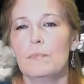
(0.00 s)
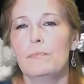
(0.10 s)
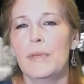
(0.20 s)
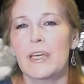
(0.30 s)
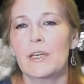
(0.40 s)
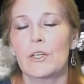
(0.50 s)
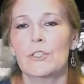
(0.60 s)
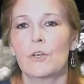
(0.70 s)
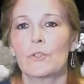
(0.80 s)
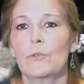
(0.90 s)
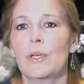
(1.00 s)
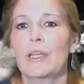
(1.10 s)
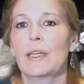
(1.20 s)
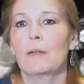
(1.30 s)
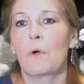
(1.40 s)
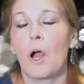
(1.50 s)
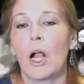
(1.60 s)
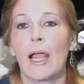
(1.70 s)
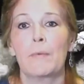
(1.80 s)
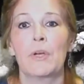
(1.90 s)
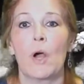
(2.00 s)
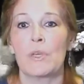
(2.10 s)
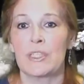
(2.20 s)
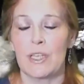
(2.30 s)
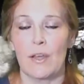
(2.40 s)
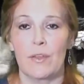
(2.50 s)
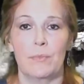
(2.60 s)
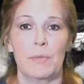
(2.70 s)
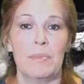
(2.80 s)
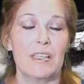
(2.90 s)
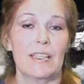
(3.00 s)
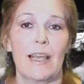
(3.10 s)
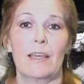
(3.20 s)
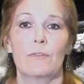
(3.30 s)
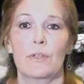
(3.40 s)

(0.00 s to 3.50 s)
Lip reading: be good, don't do anything wrong, I would always tell them to be safe.